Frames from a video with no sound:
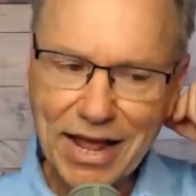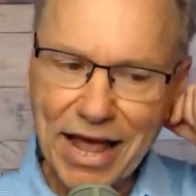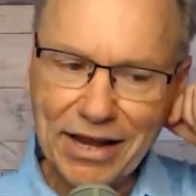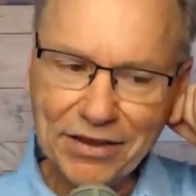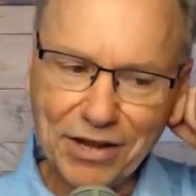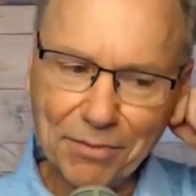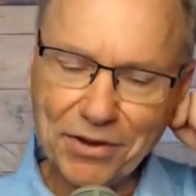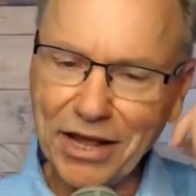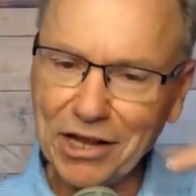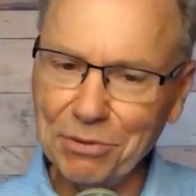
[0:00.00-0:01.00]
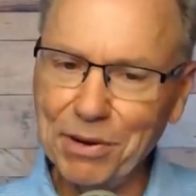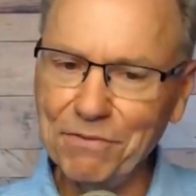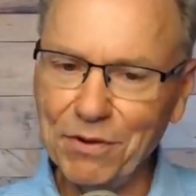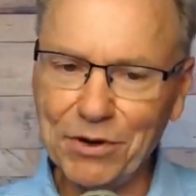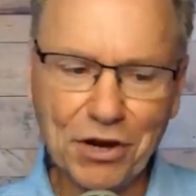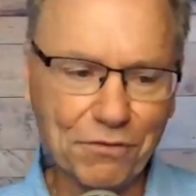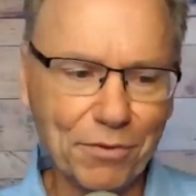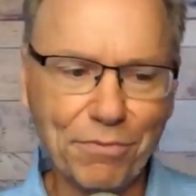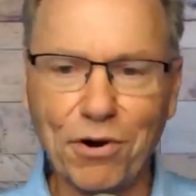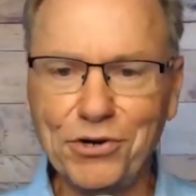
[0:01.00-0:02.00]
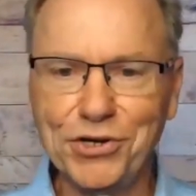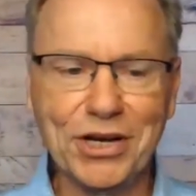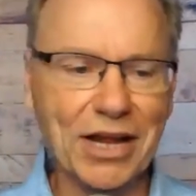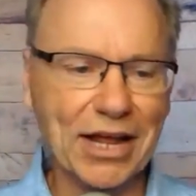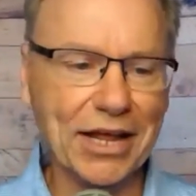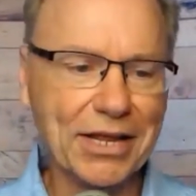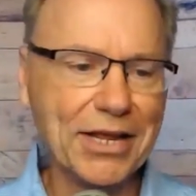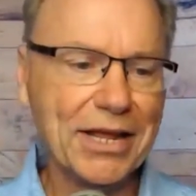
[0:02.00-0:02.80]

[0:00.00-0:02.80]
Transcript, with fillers: Hey, listen, I'm going to take a little bit of a different approach today.